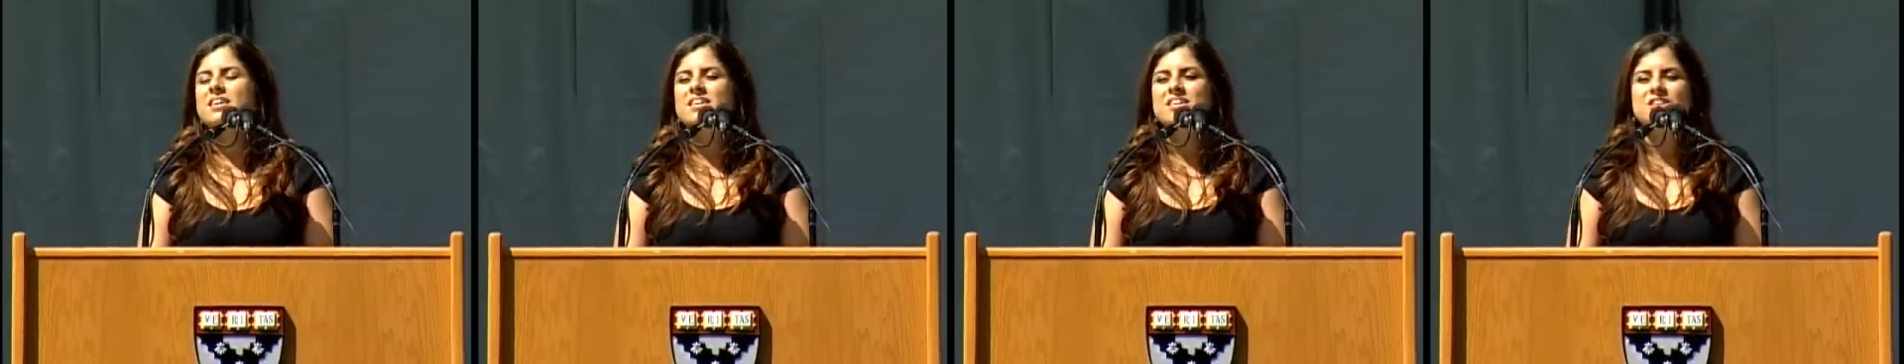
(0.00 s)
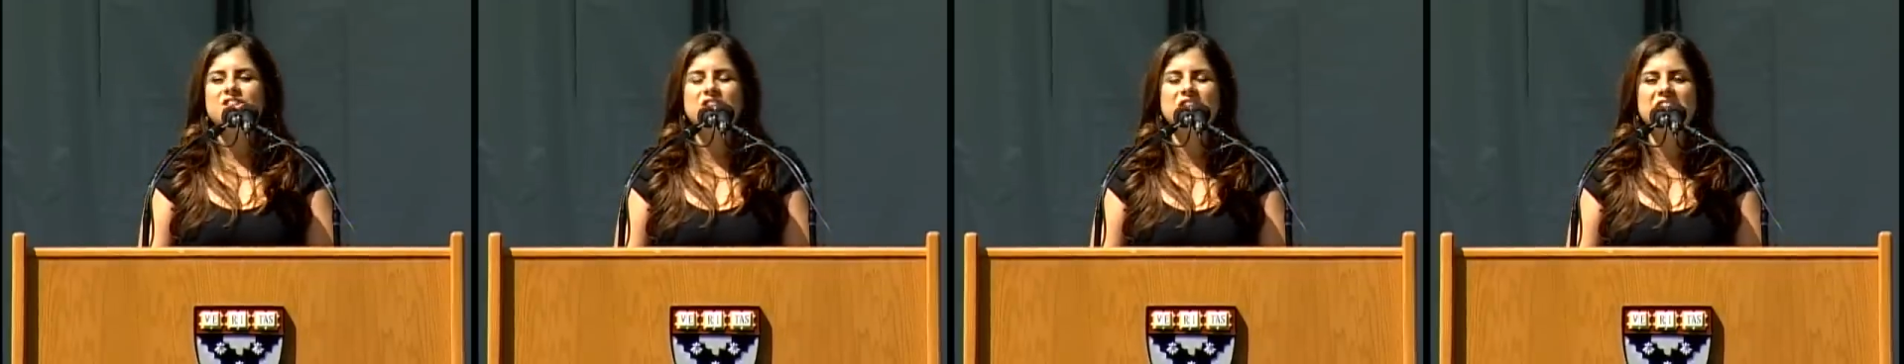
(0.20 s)

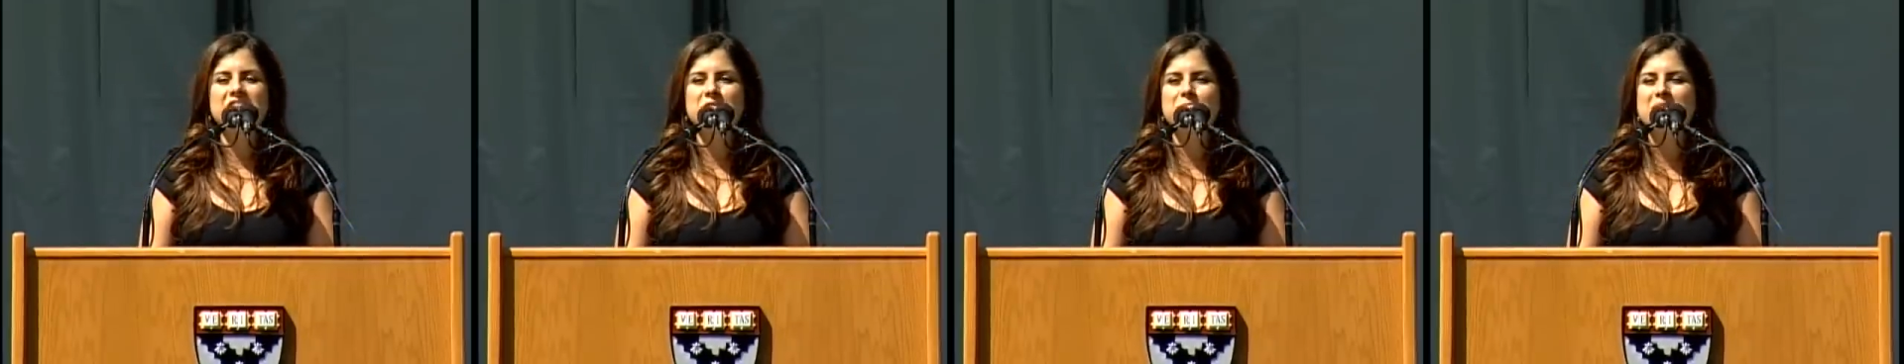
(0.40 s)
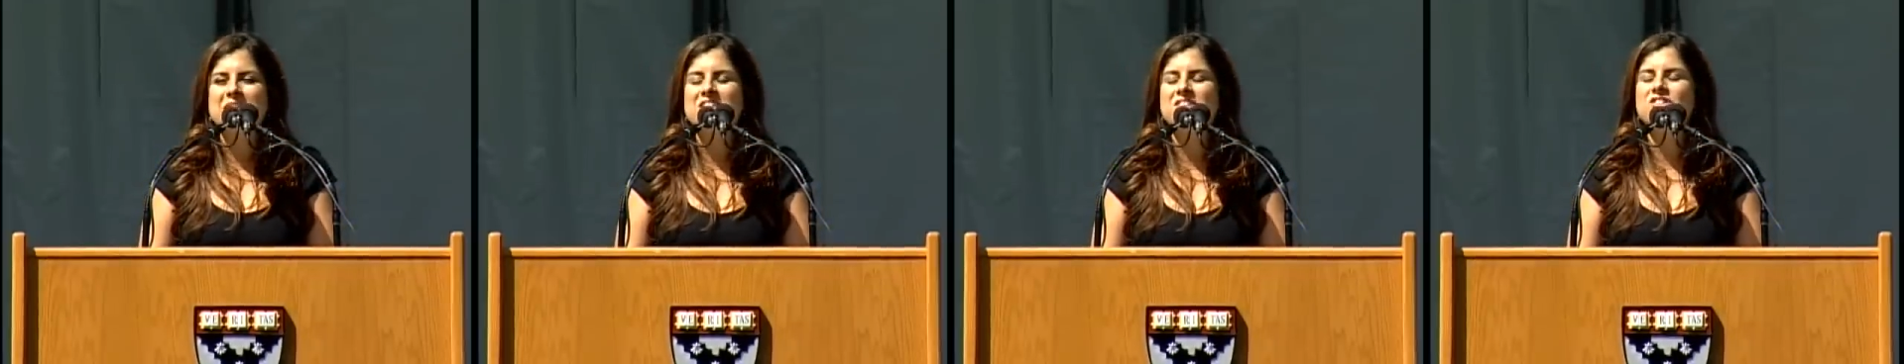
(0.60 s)
She can
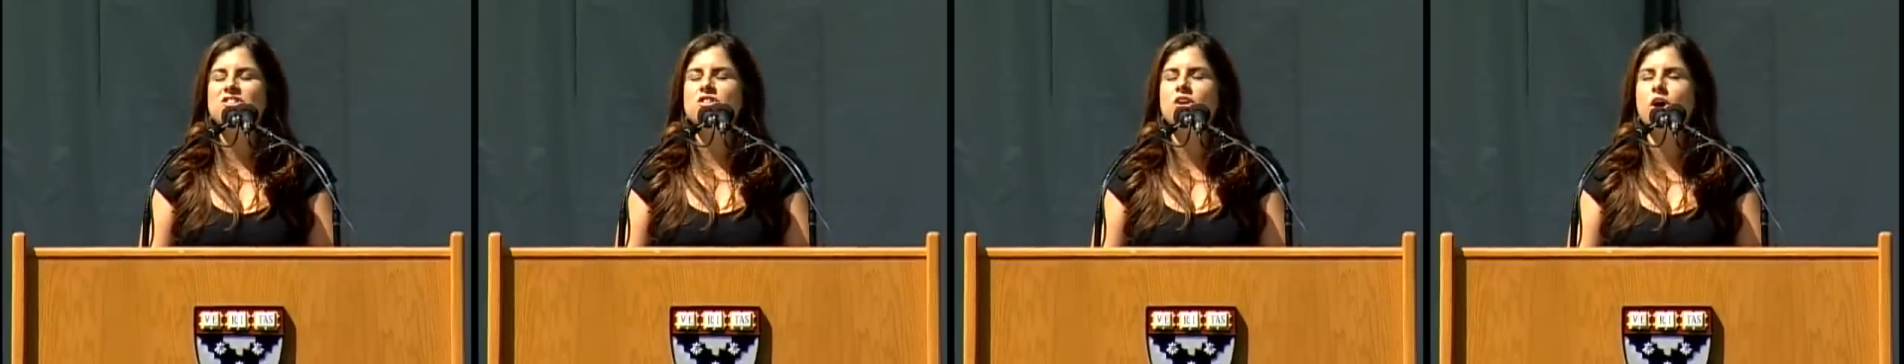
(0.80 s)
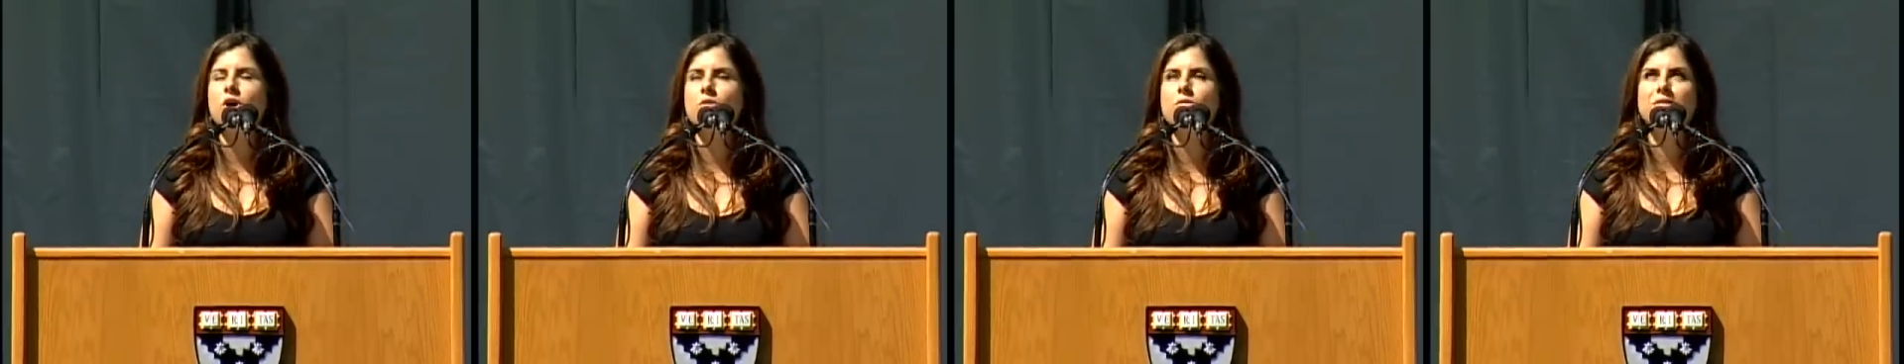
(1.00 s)
be
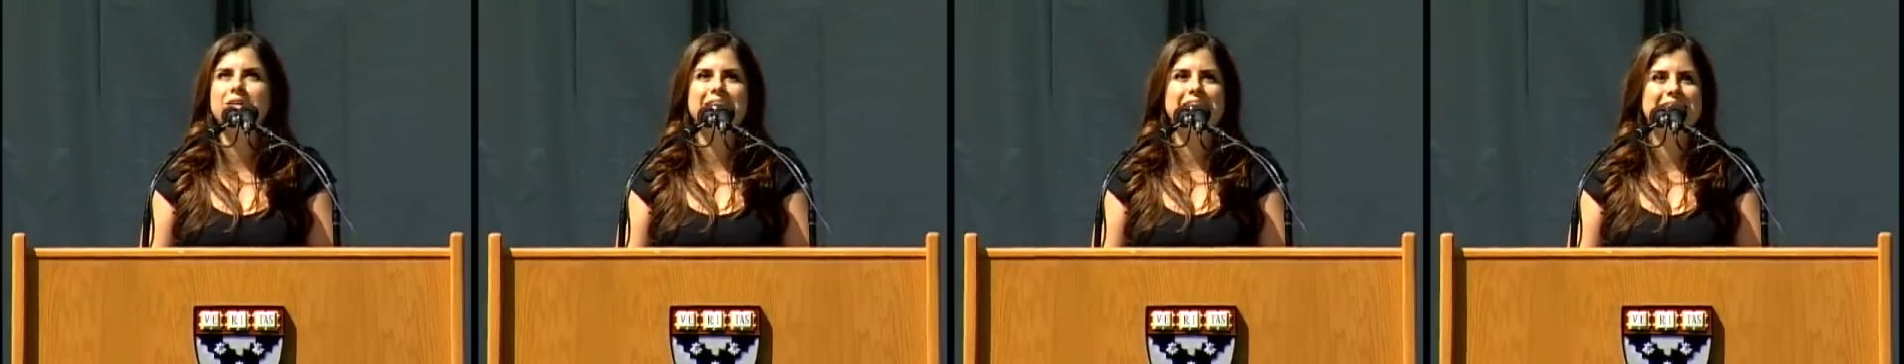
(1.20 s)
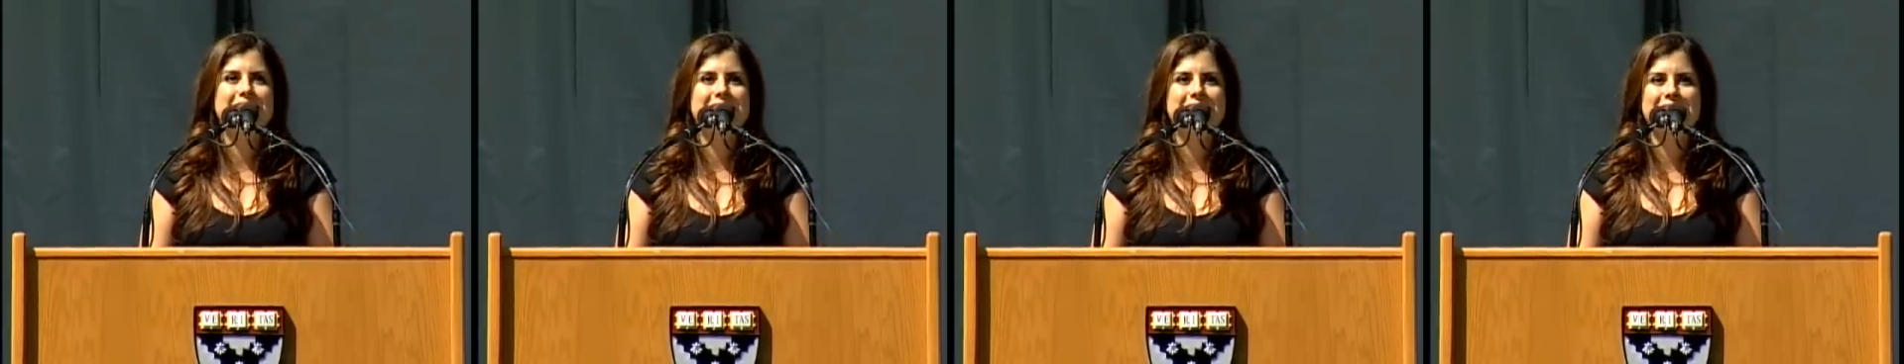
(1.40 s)
so
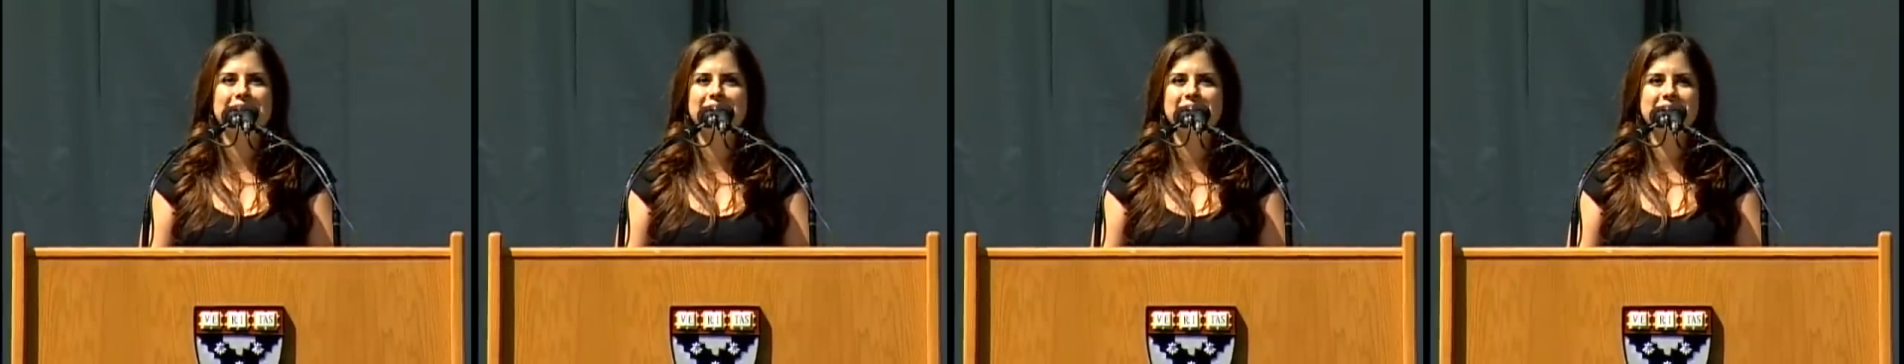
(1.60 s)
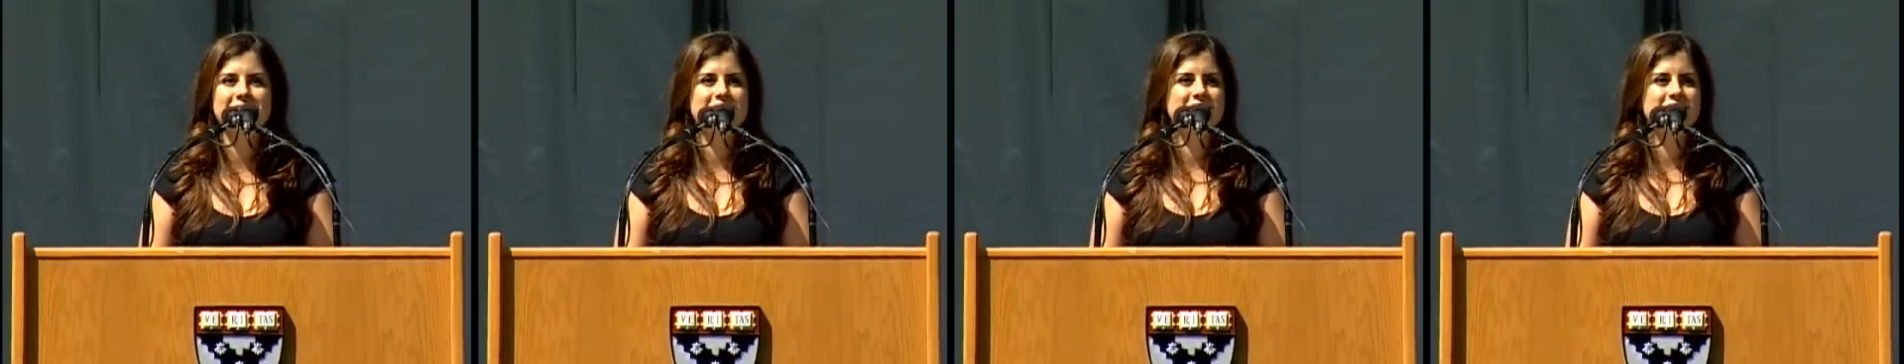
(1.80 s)
needy.